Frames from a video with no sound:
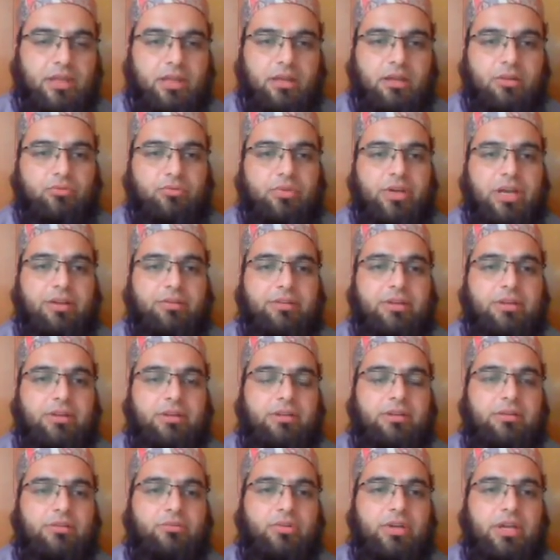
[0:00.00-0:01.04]

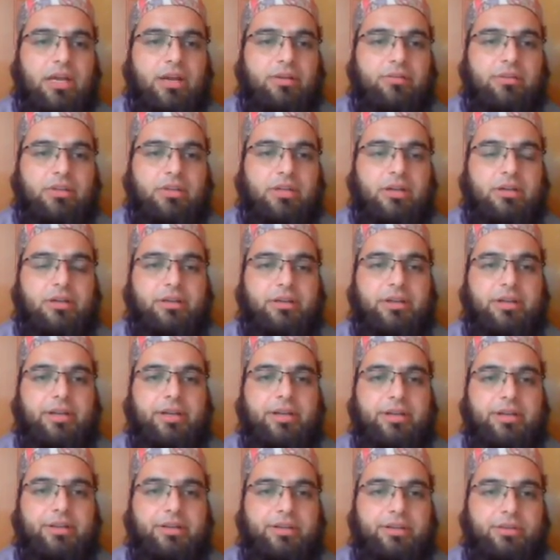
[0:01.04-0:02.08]
an
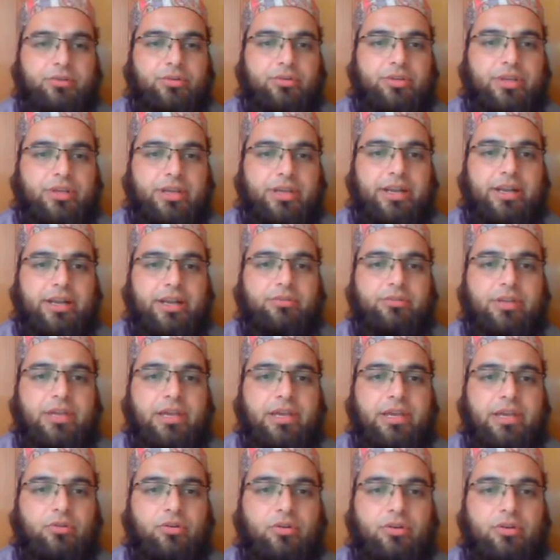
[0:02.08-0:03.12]
aldehyde here. Okay, and we
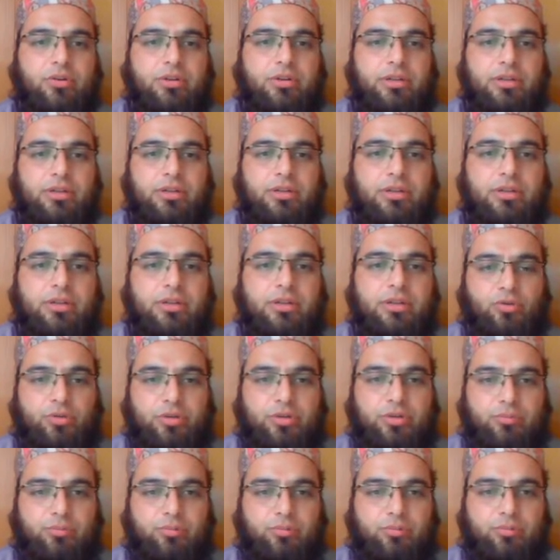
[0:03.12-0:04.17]
have got the
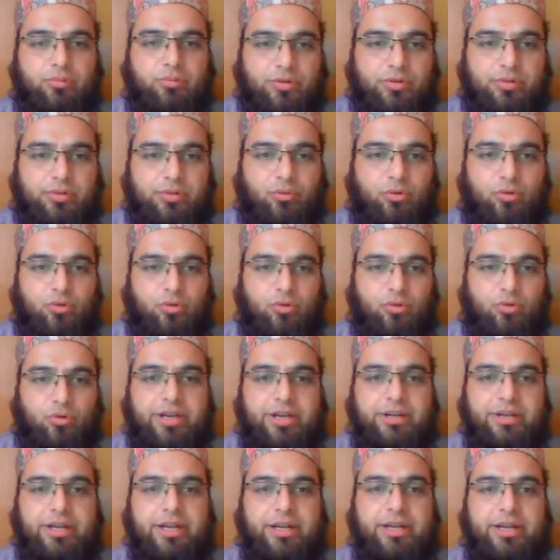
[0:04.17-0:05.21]
sodium
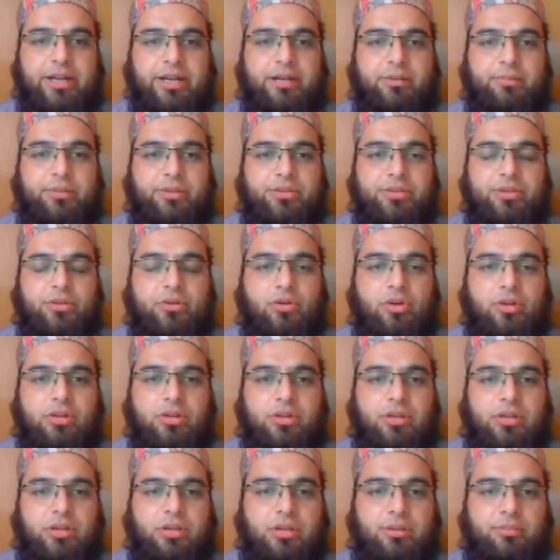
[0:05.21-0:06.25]
borohydride and methanol.
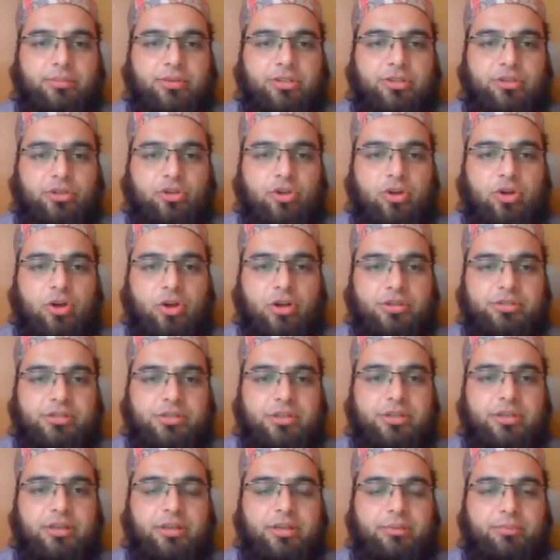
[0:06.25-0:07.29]

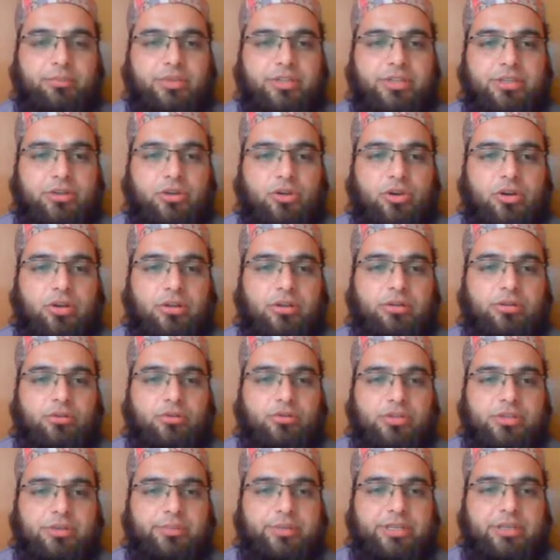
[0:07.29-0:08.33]

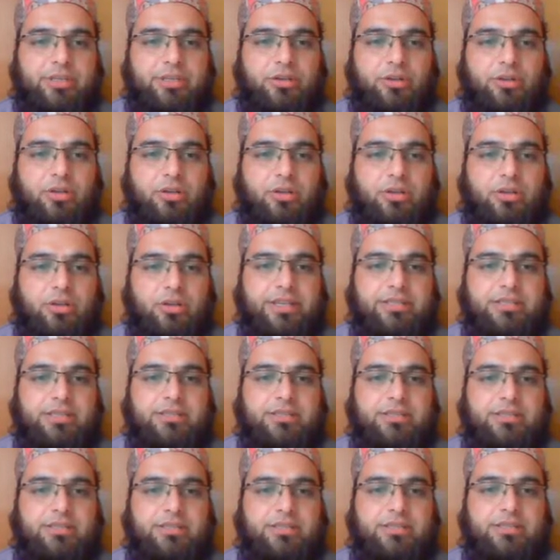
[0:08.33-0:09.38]
Using methanol eases
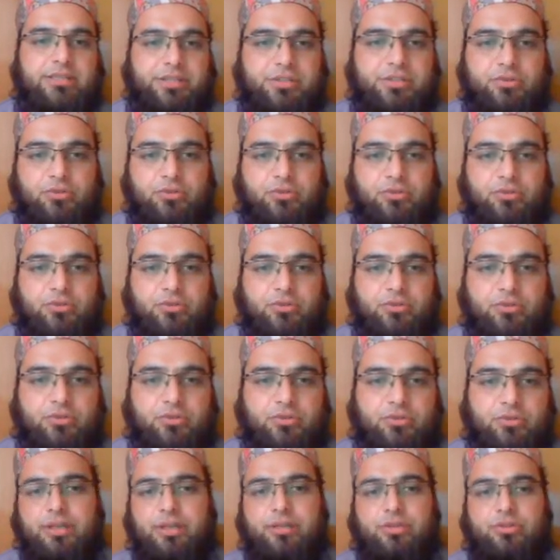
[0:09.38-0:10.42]
the reaction. Okay,
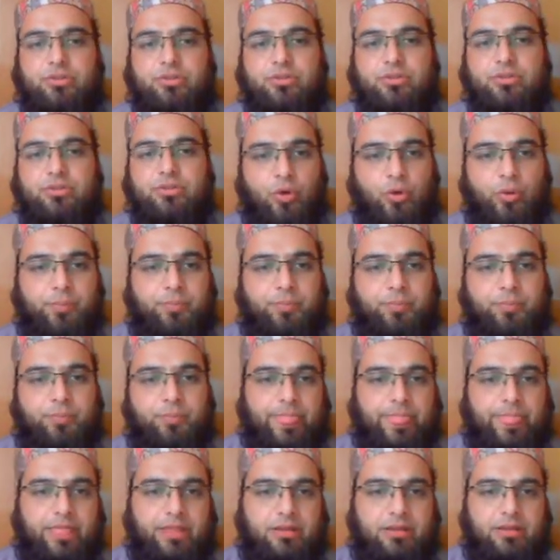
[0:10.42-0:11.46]
so
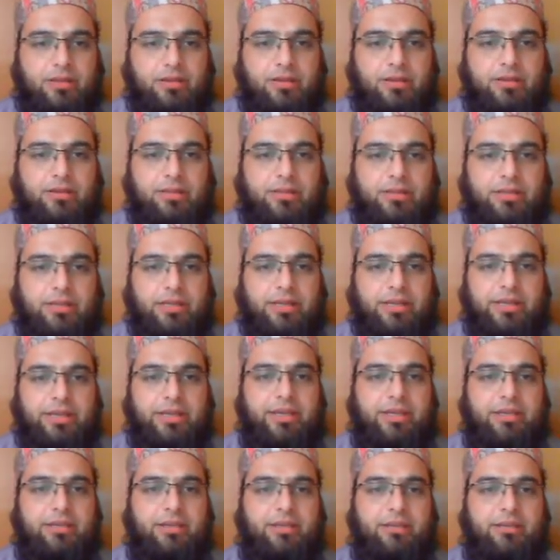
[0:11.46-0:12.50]

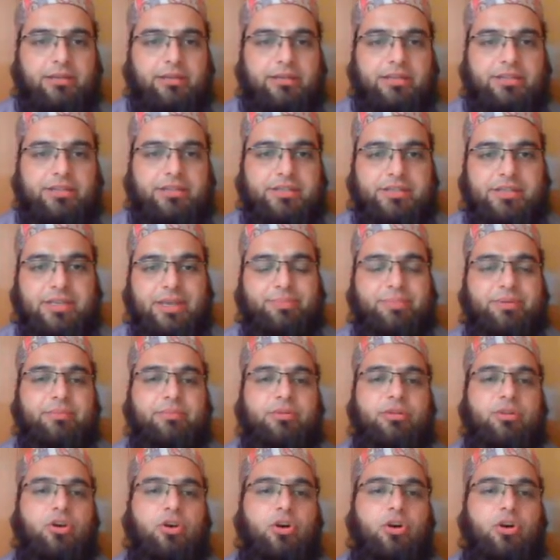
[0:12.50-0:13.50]
again this is capable